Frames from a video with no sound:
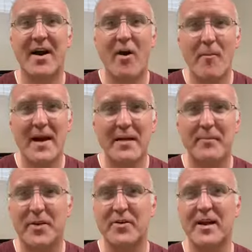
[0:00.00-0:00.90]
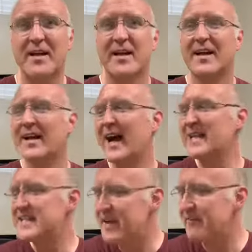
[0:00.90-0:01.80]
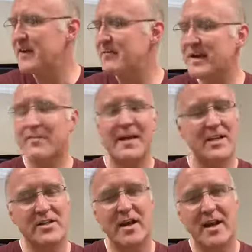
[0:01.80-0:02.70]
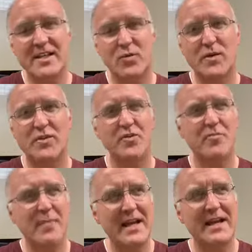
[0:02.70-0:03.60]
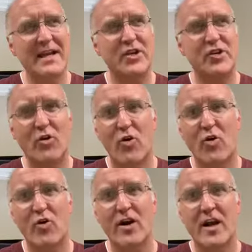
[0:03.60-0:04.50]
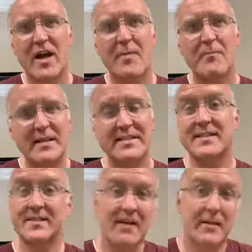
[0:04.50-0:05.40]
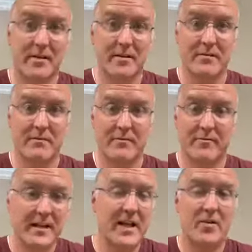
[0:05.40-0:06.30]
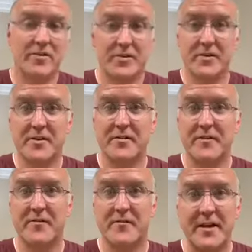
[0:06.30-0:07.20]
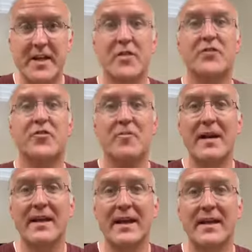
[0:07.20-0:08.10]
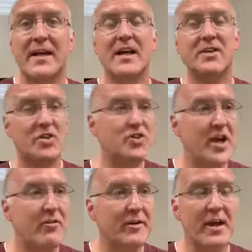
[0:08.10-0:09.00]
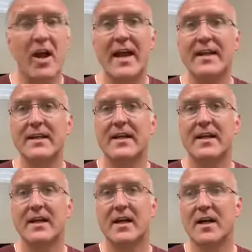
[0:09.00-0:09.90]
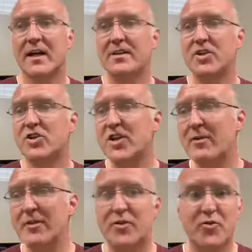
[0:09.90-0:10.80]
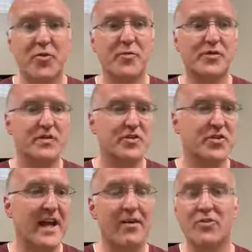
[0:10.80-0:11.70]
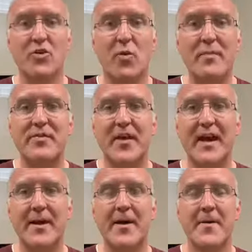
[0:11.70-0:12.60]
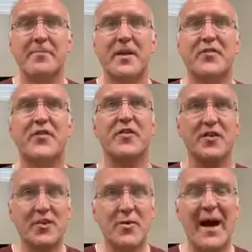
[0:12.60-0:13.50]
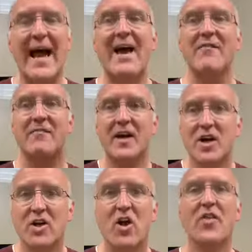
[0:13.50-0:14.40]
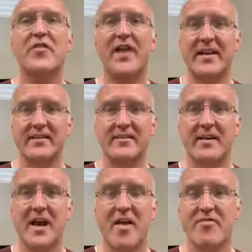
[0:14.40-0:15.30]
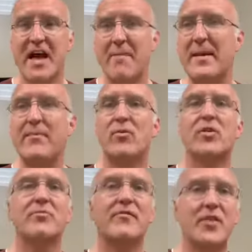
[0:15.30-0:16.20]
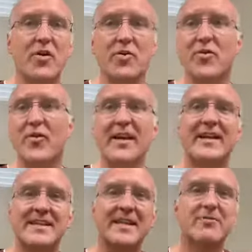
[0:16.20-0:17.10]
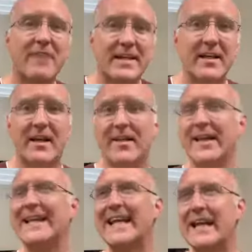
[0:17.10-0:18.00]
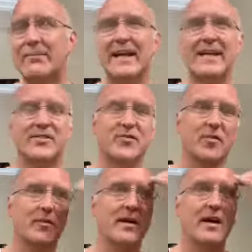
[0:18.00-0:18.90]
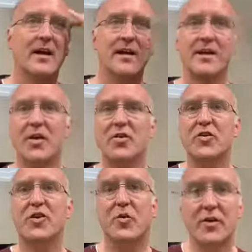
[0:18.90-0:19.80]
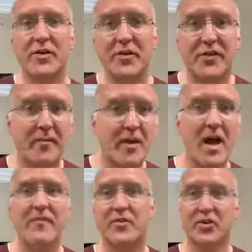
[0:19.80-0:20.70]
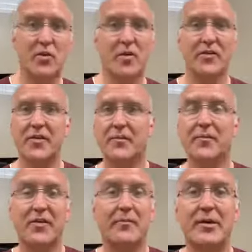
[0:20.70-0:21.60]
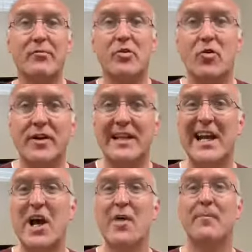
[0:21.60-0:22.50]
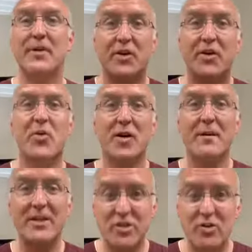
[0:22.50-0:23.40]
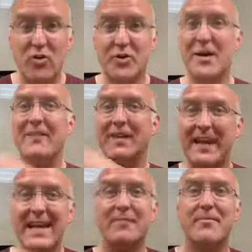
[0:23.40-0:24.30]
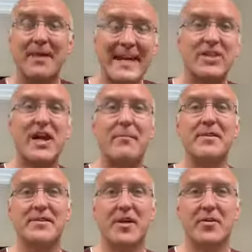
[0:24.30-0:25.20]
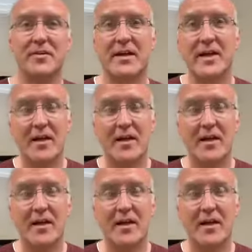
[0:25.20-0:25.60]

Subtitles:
on my computer. I definitely recommend, guys, when you're making your business development videos, the videos you're making to share online, to share with groups, to share on your website, so that you have content that people can review, that they can see regularly, they can get updates from. You know, you're going to want to do some live, you're going to do some pre-recorded, but you're going to want to make sure you have each episode